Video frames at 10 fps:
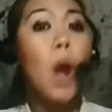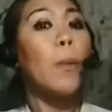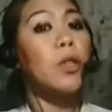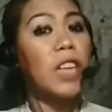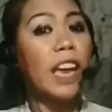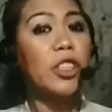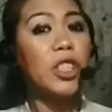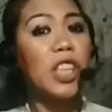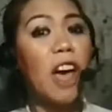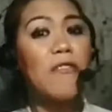Protect
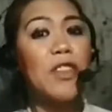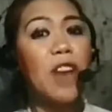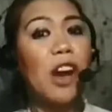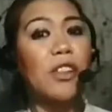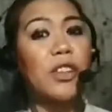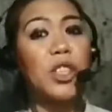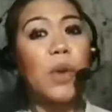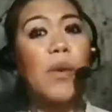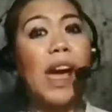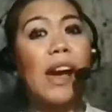yourself and others
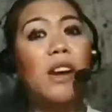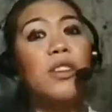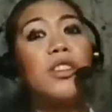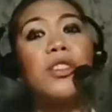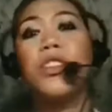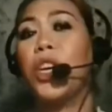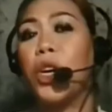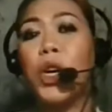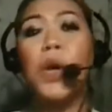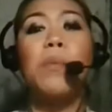around
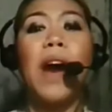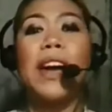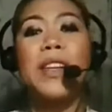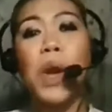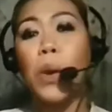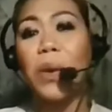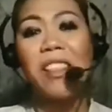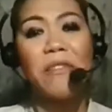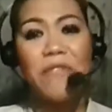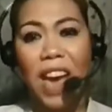you by knowing
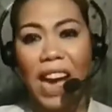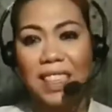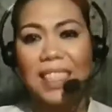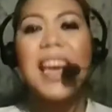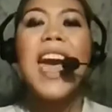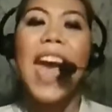the facts